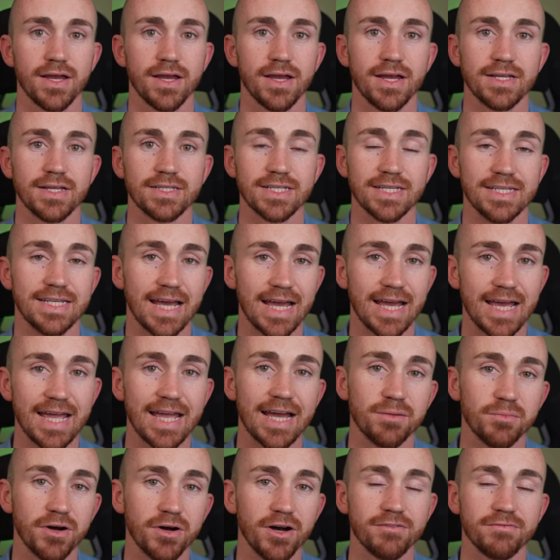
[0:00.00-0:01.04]
Today, I'm
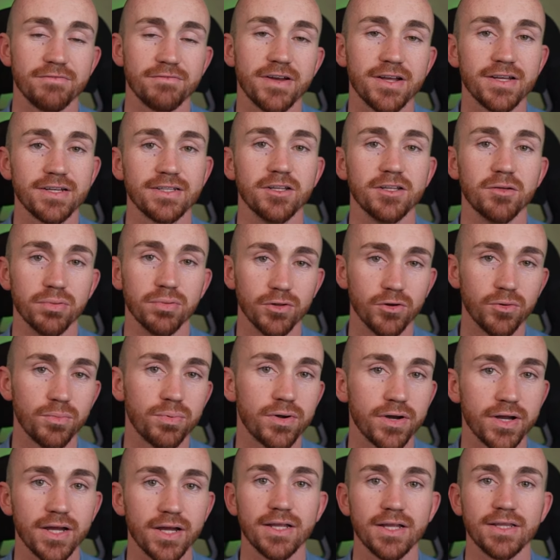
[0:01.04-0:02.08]
unveiling the
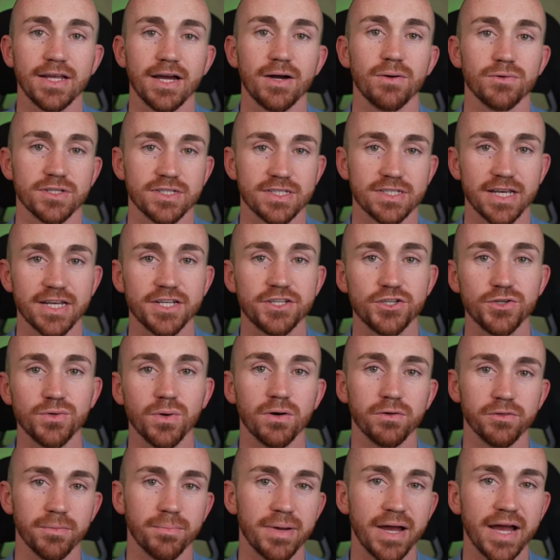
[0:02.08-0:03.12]
blueprint that will set you on the
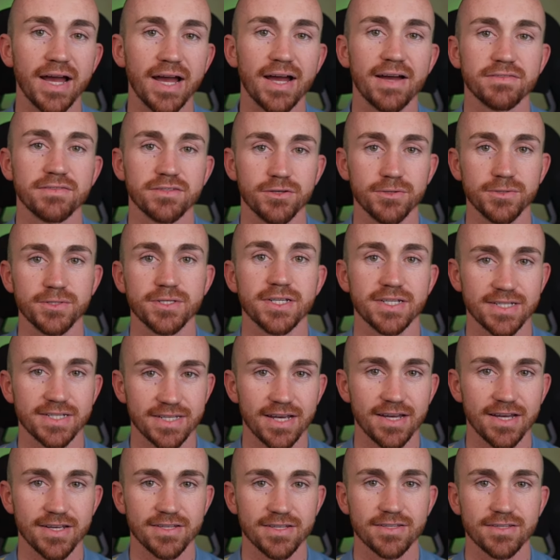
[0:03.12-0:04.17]
path to
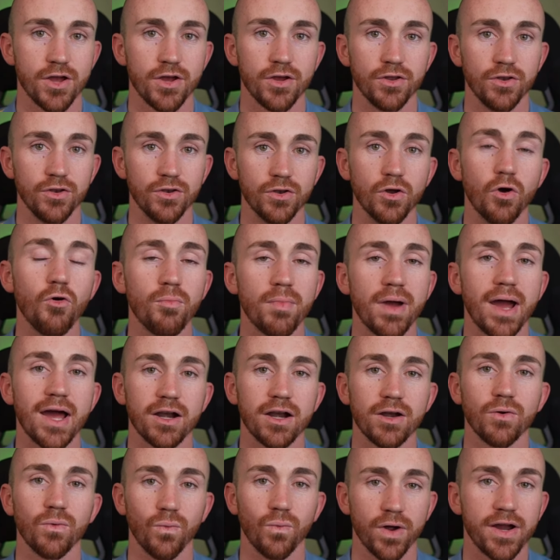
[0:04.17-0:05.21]
success, no matter
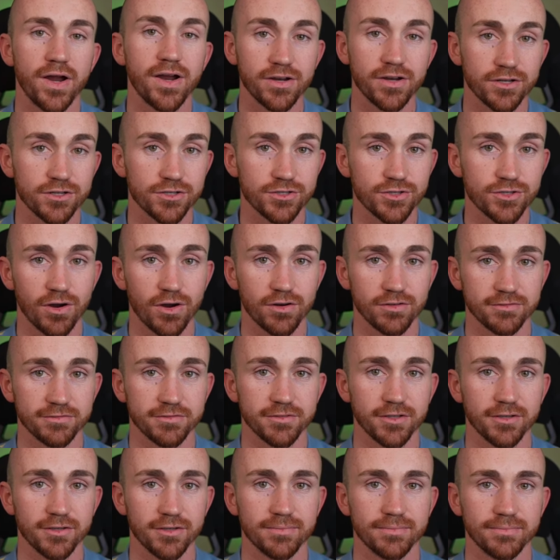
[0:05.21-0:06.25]
where you're starting
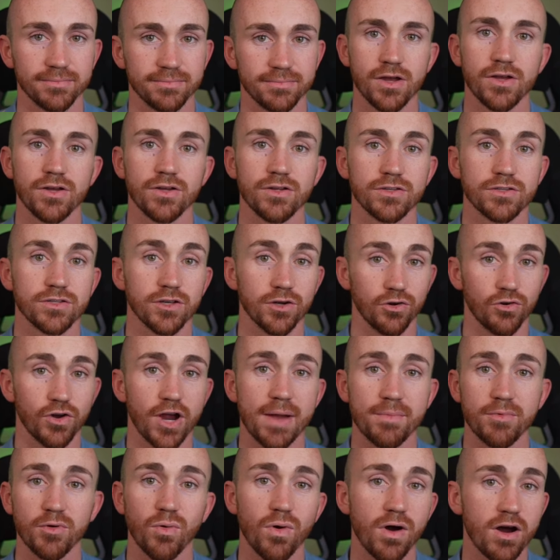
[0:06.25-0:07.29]
from. So grab
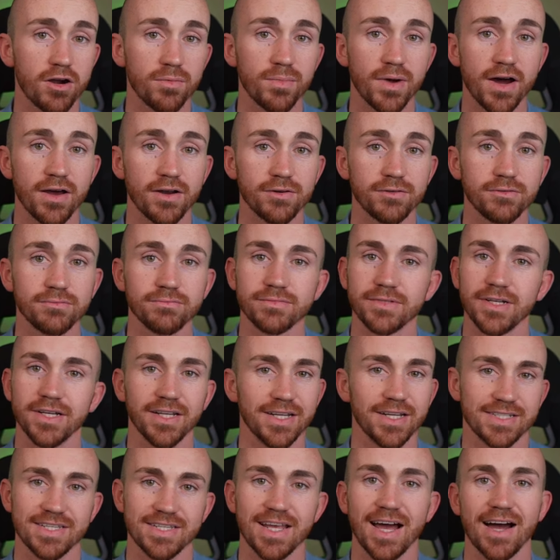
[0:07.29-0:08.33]
your water bottle, and let's
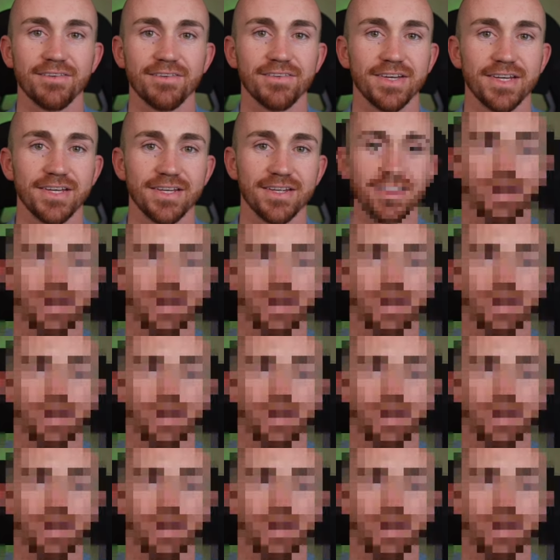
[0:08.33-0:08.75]
dive in.